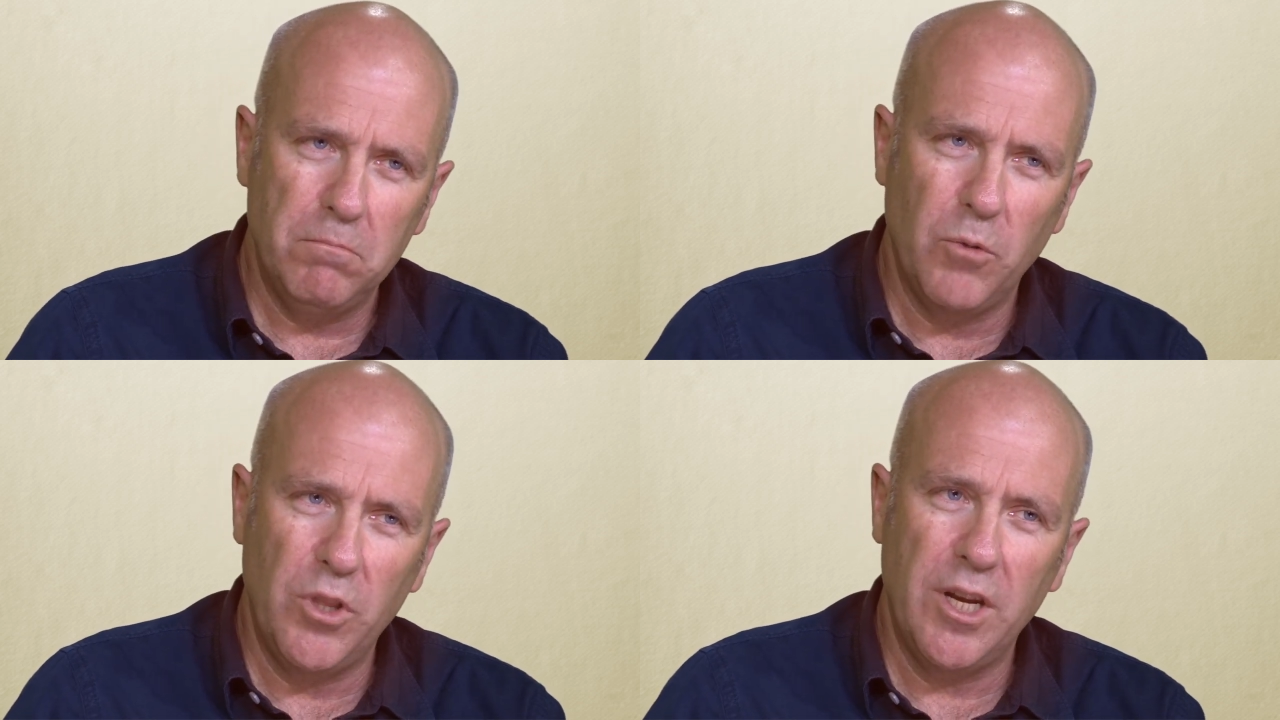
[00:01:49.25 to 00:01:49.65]

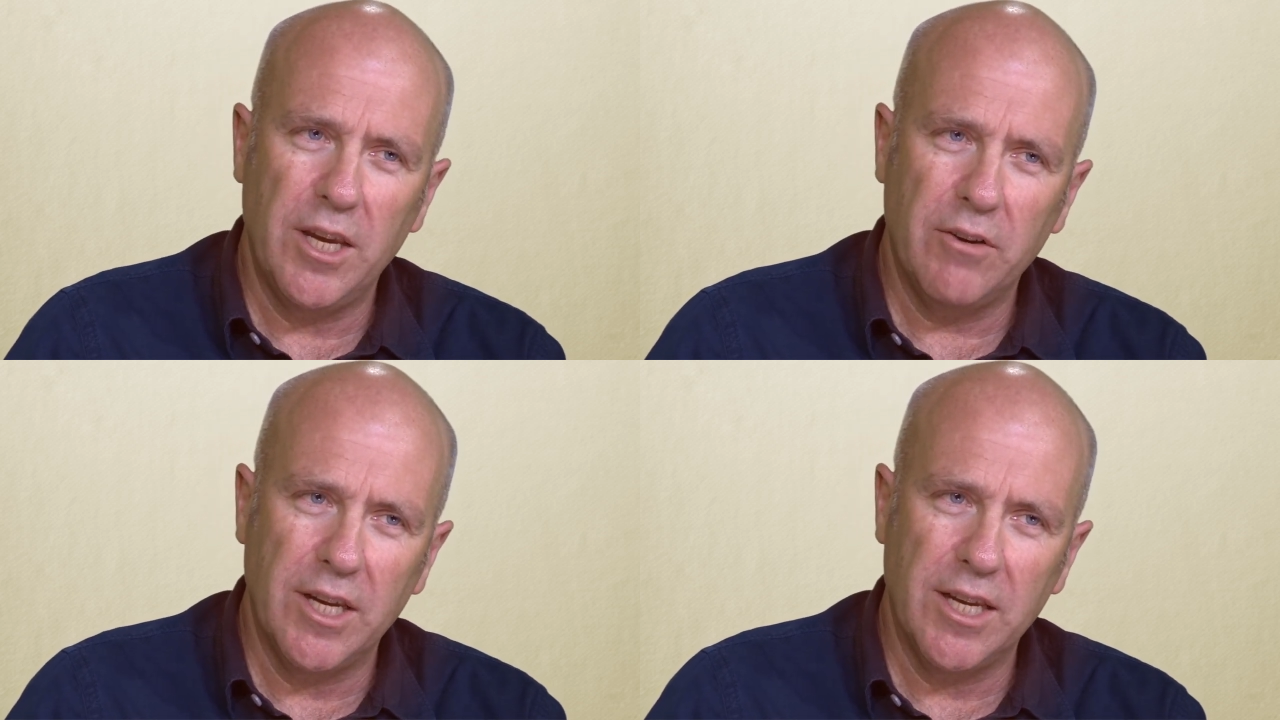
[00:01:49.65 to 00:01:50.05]
within
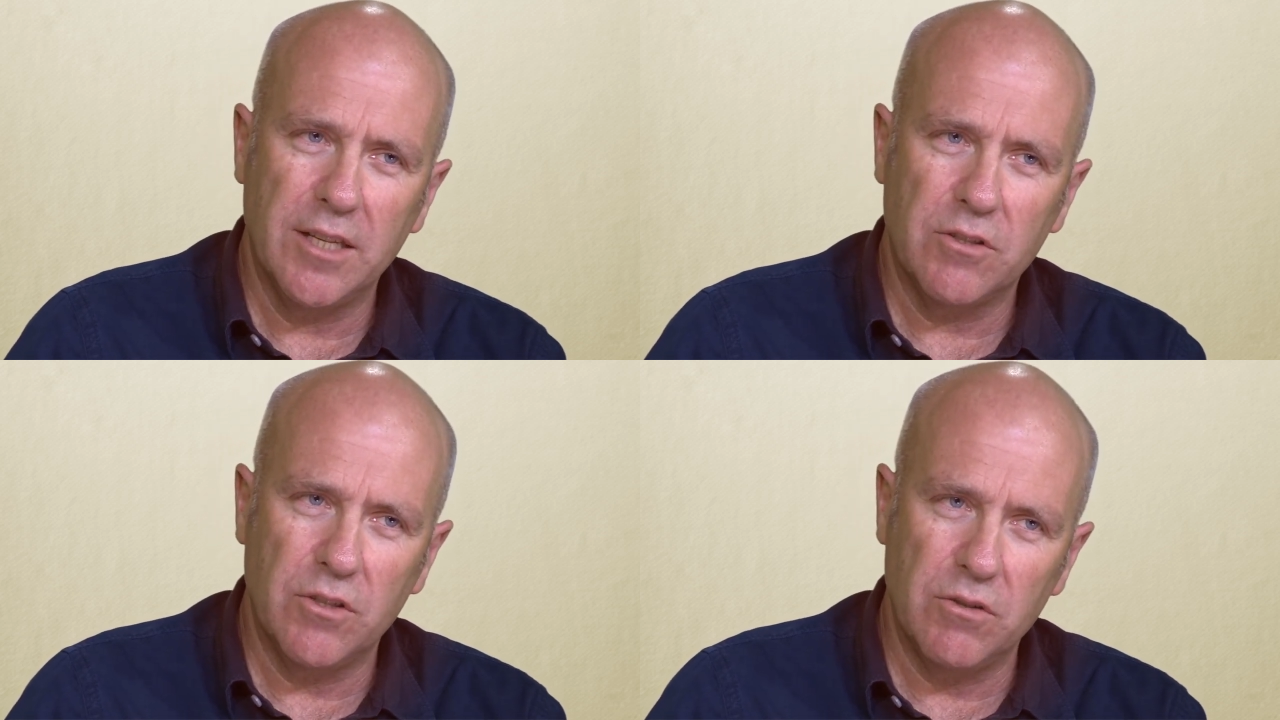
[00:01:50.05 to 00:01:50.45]
our
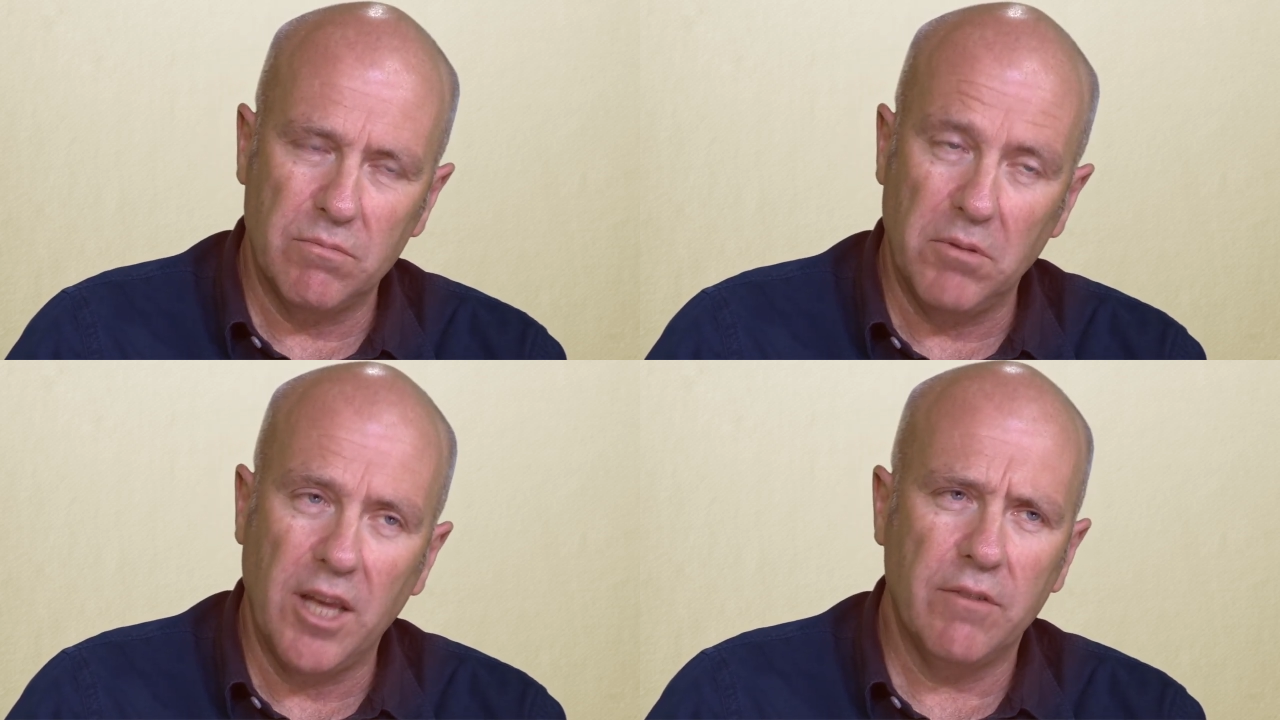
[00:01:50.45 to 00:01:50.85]
hearts as
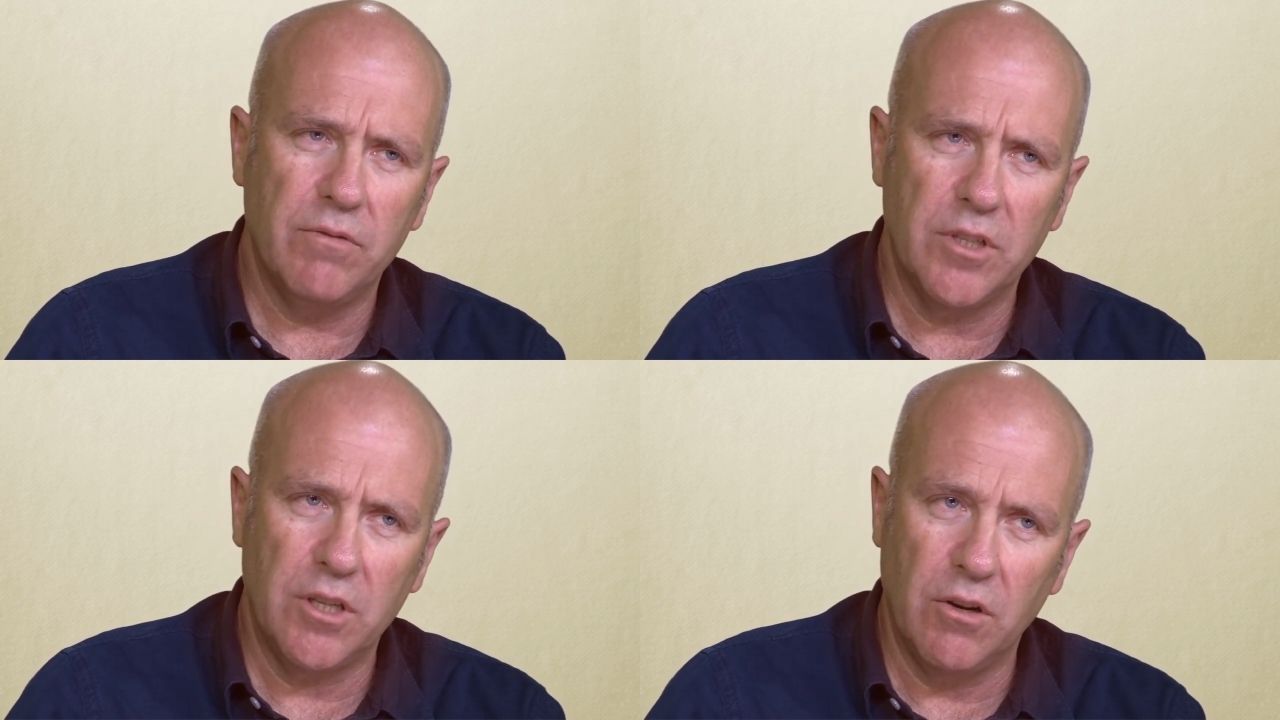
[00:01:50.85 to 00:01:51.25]
love
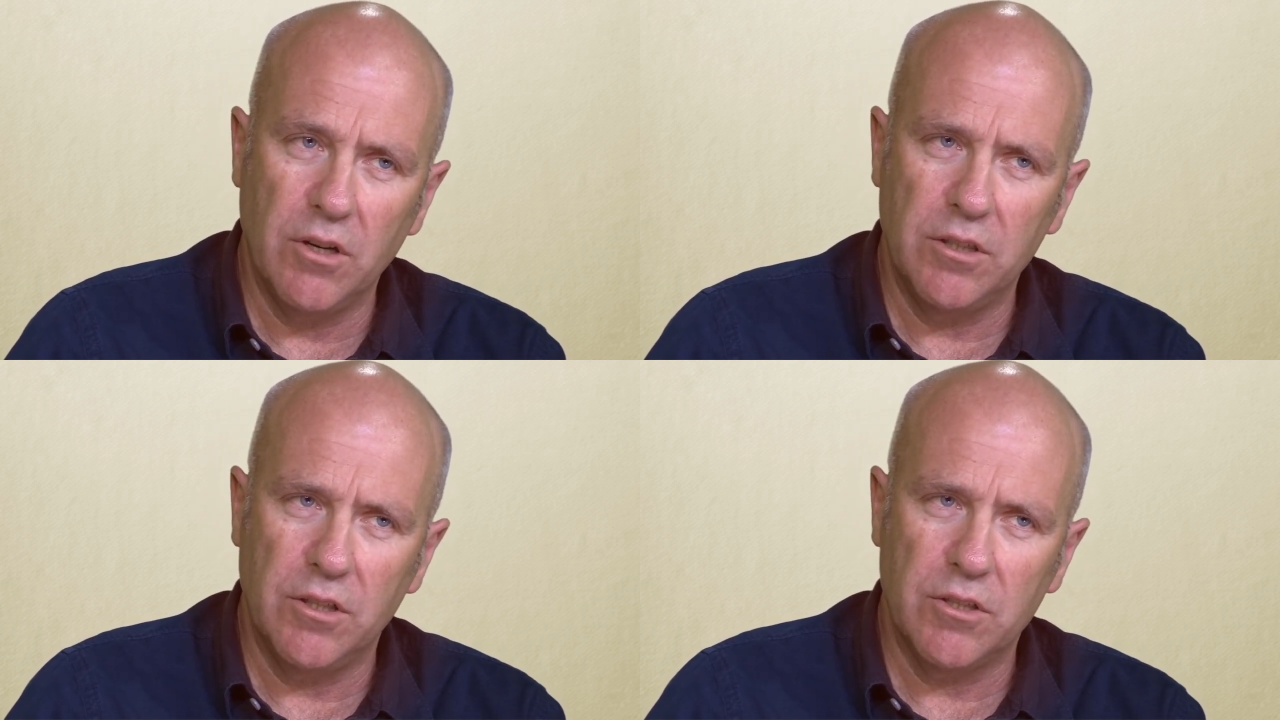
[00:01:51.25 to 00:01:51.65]
and
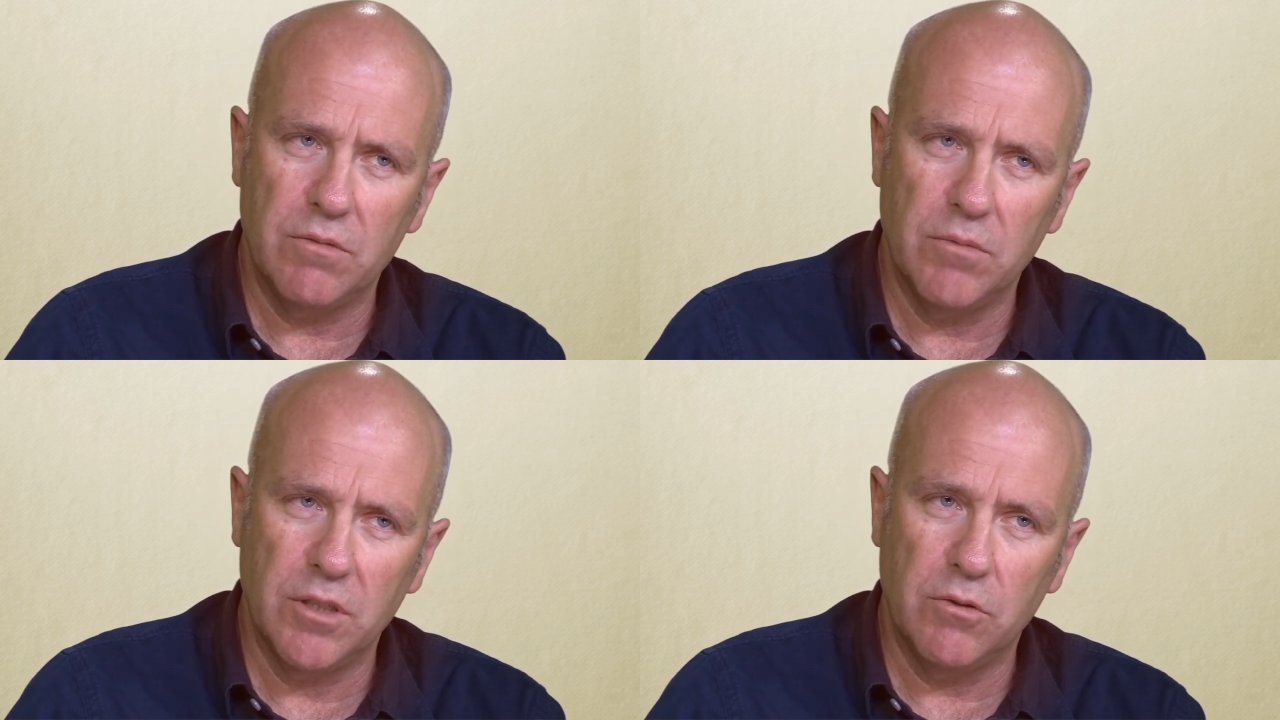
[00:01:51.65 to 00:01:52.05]
kindness
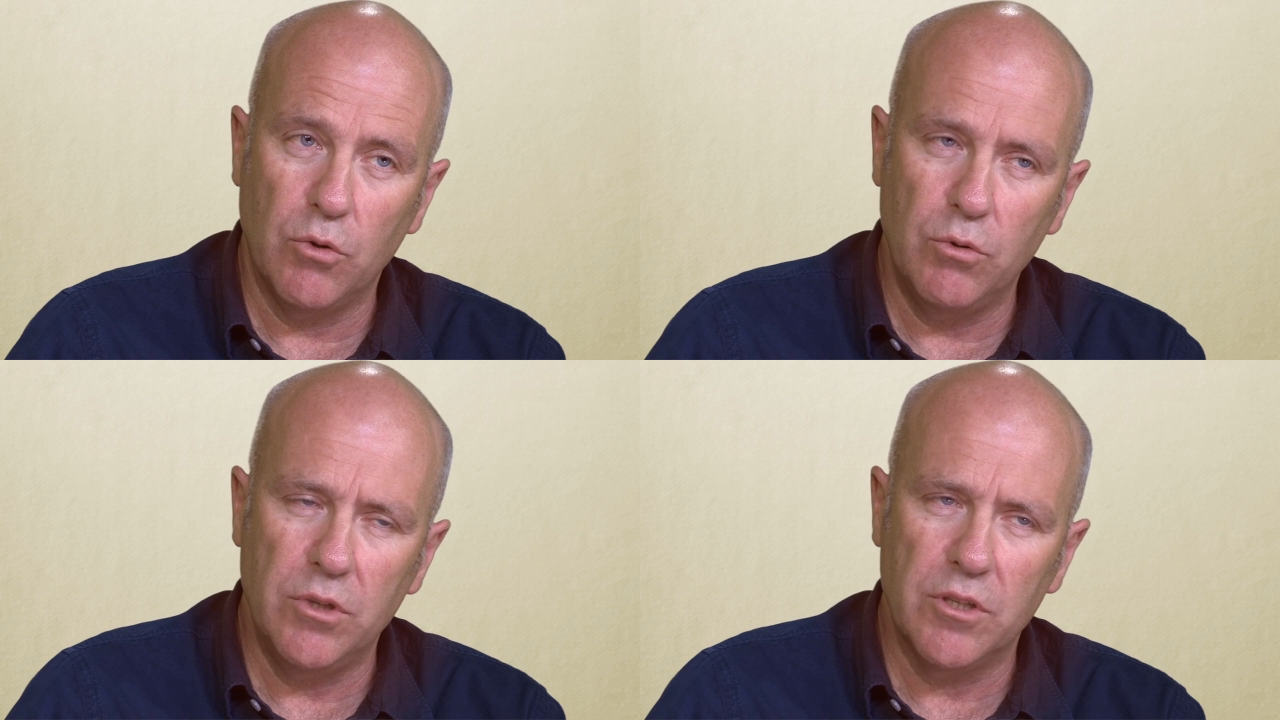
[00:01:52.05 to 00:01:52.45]
and
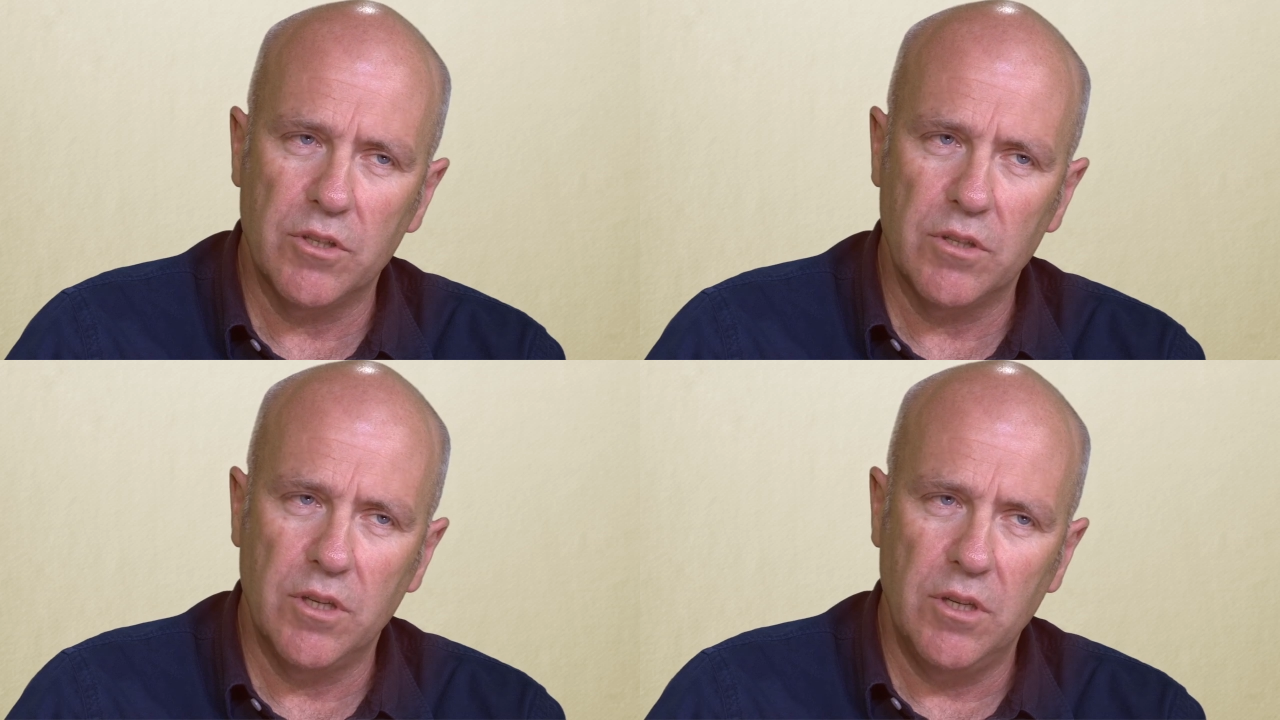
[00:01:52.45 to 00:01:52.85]
goodness.